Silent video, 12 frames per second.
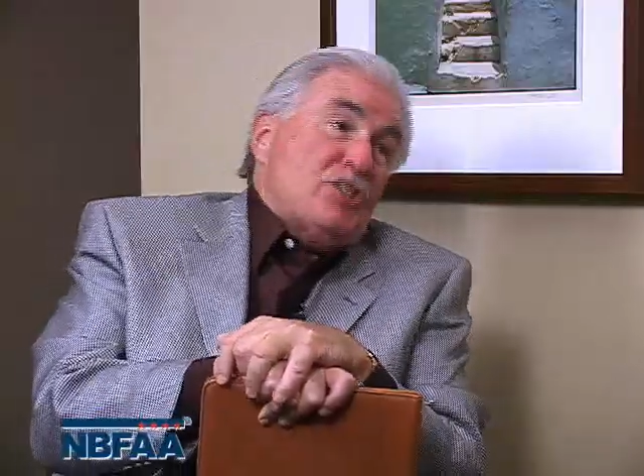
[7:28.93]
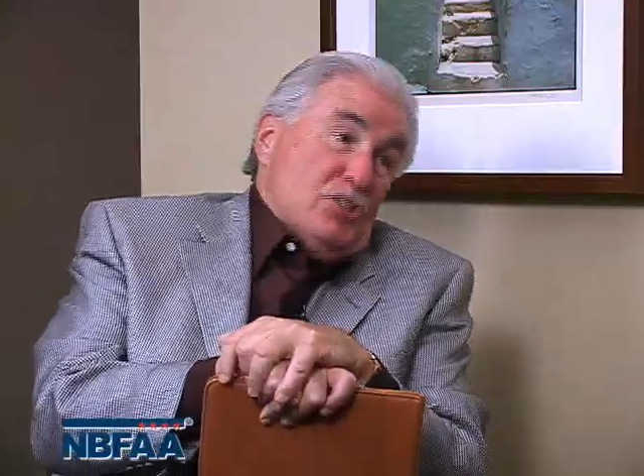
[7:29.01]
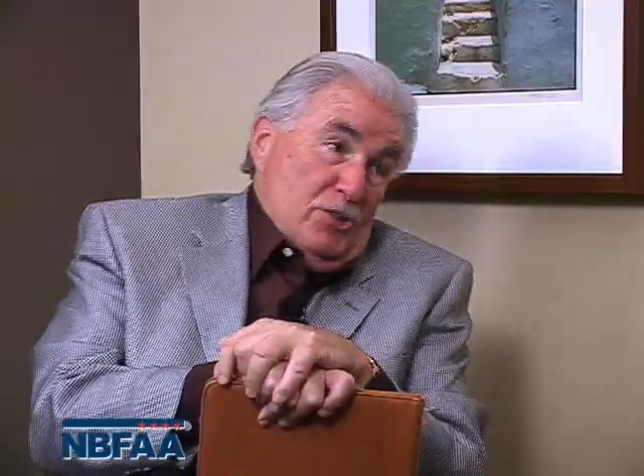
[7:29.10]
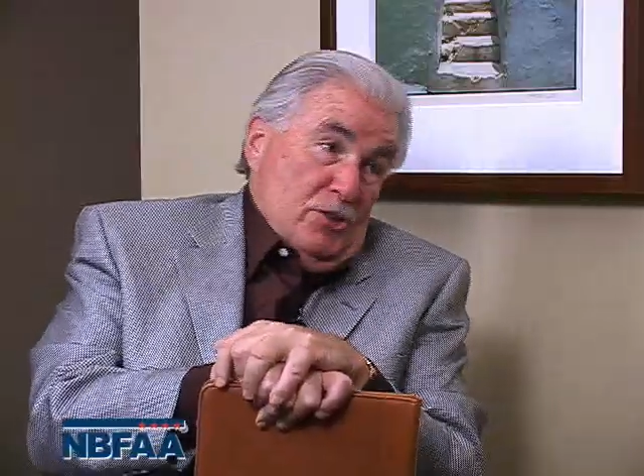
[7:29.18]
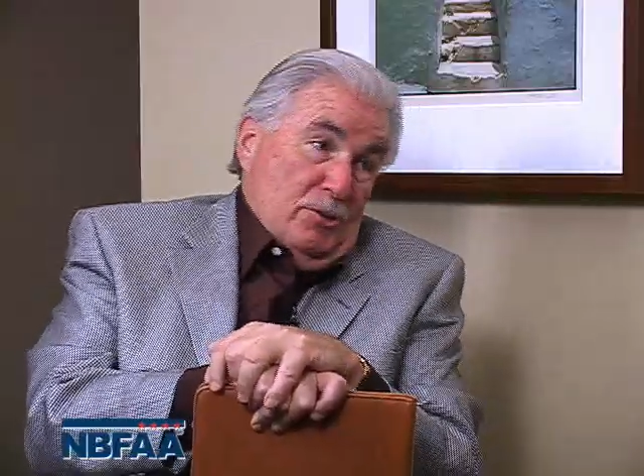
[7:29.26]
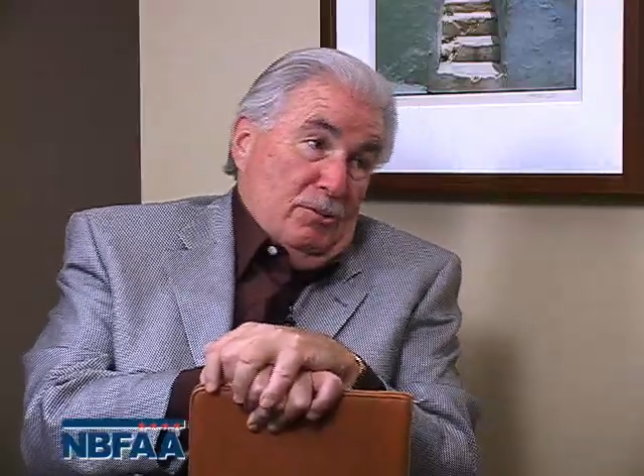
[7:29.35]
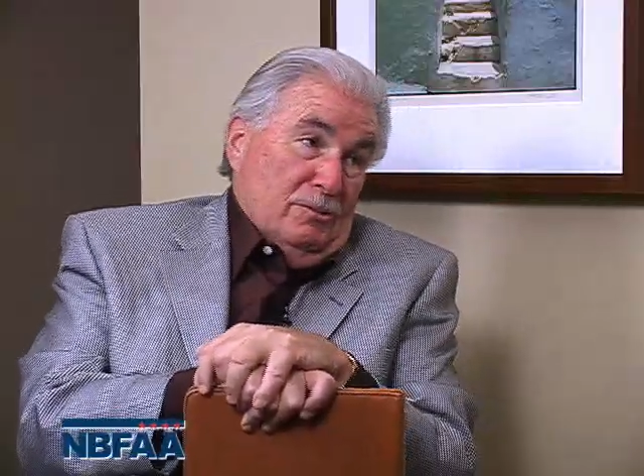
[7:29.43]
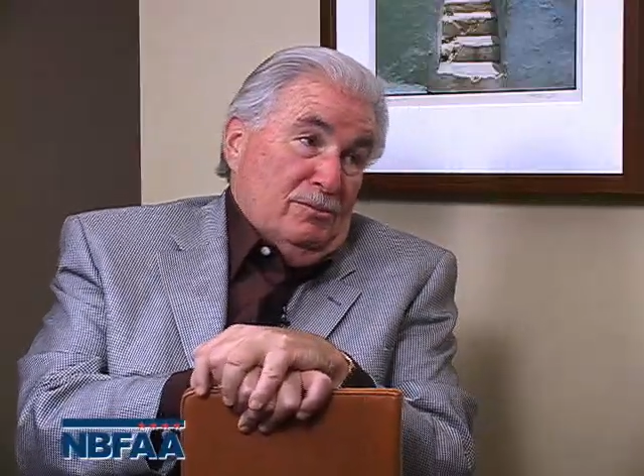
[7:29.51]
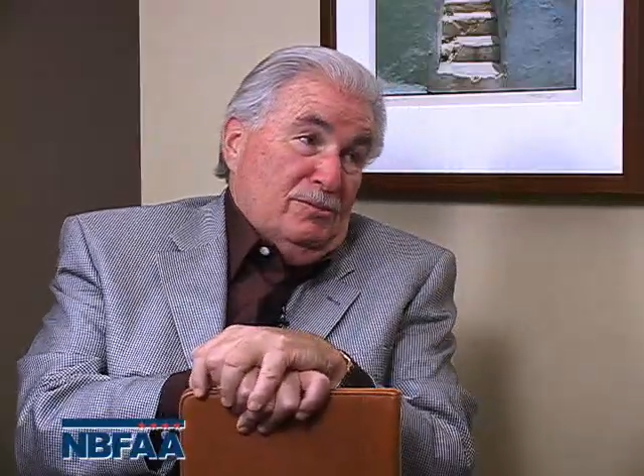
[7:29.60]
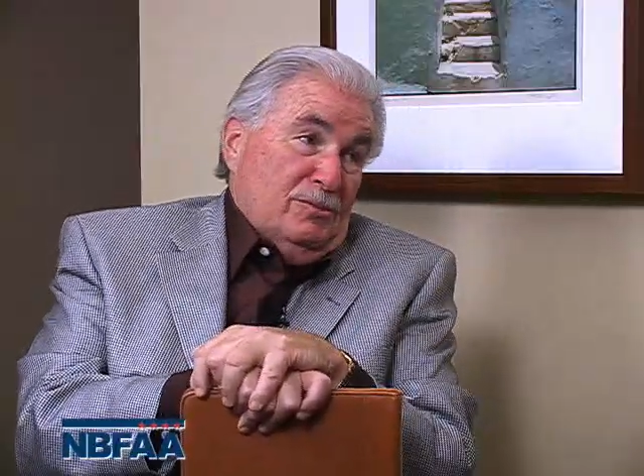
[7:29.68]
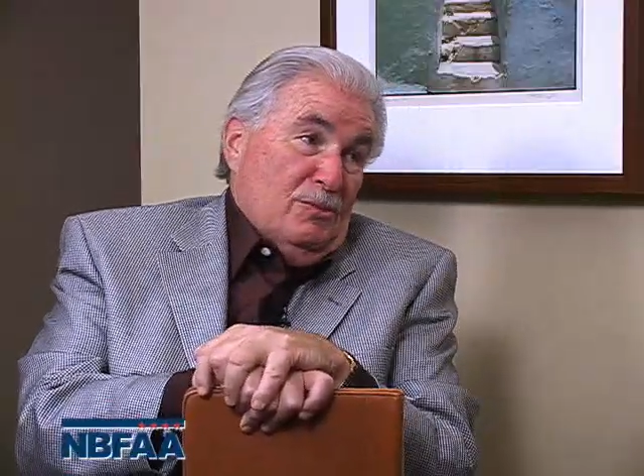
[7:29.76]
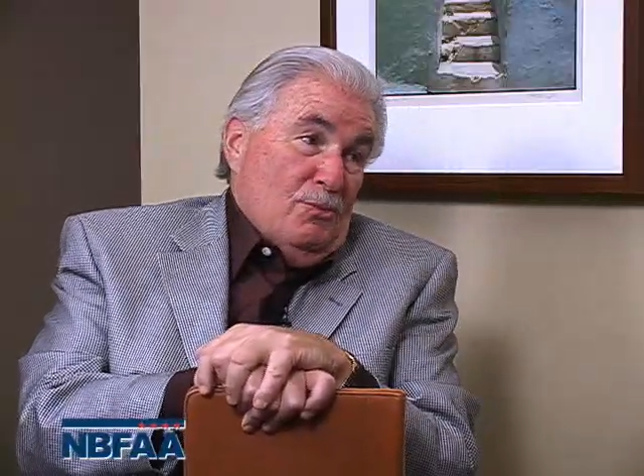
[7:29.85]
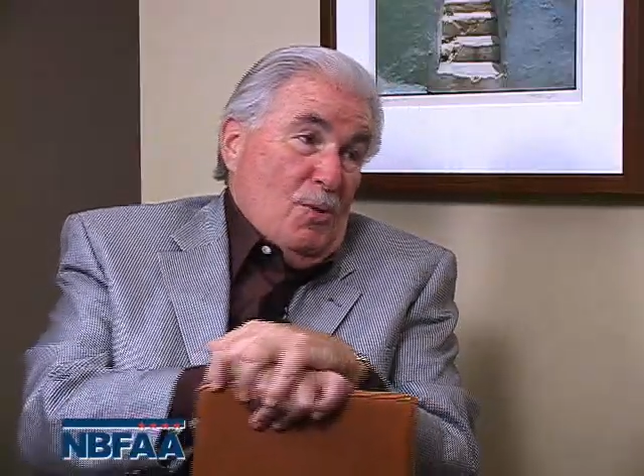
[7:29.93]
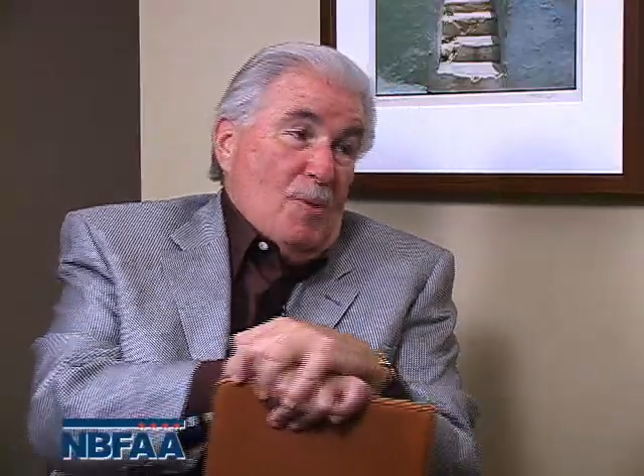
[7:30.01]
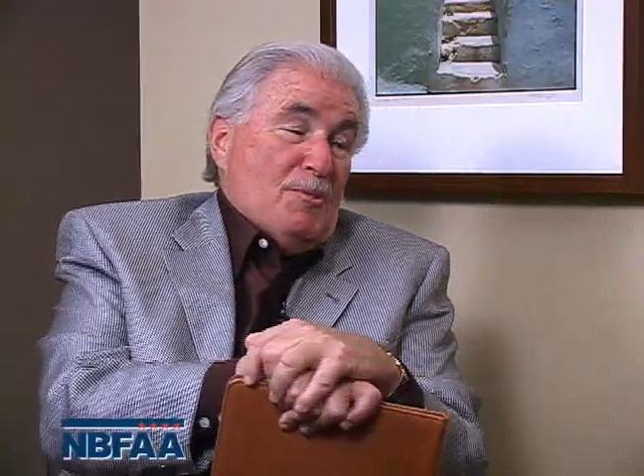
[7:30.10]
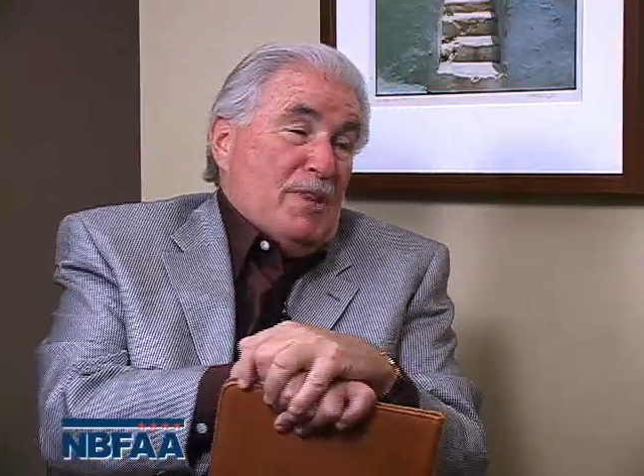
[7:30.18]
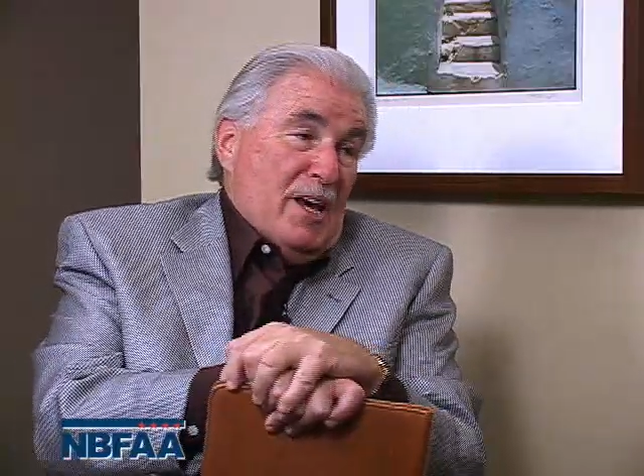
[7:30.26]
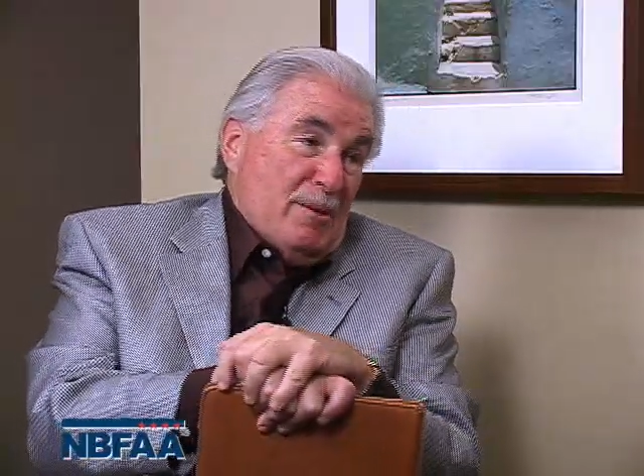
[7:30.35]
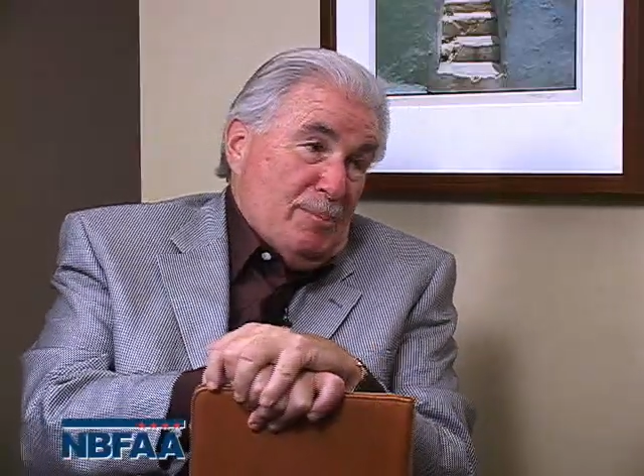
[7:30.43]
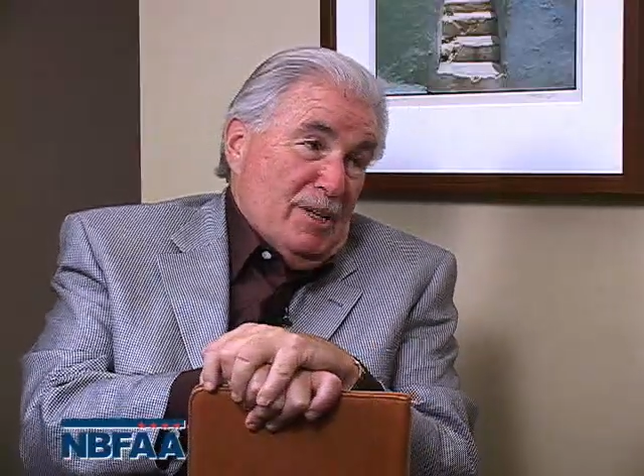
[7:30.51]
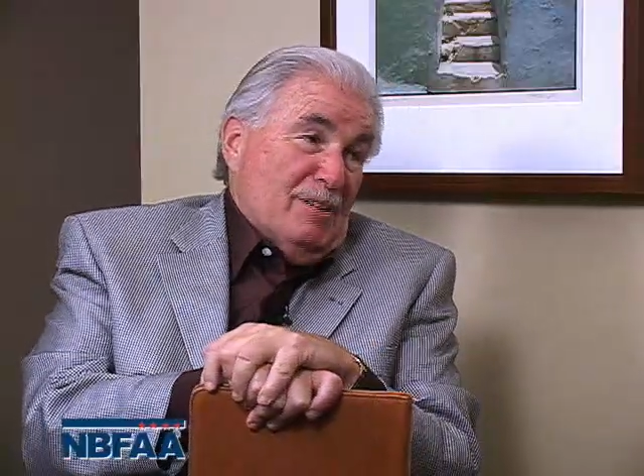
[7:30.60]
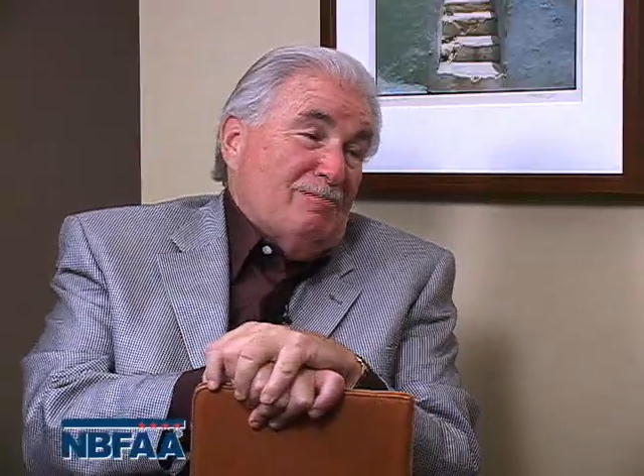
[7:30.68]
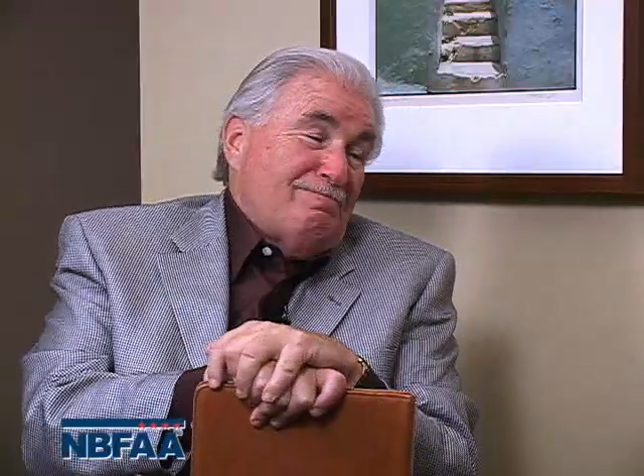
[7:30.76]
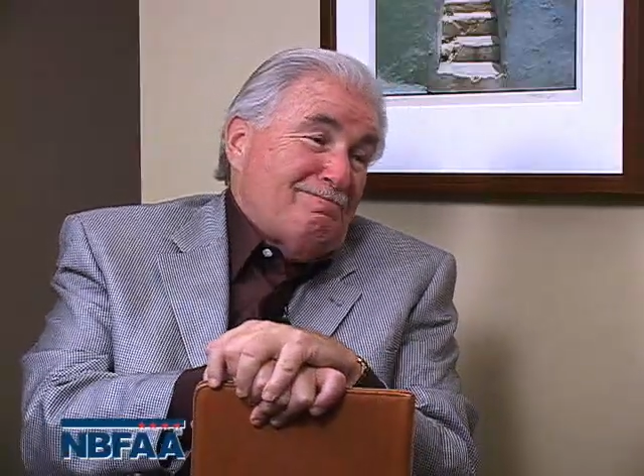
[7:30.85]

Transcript: to do, what would that be?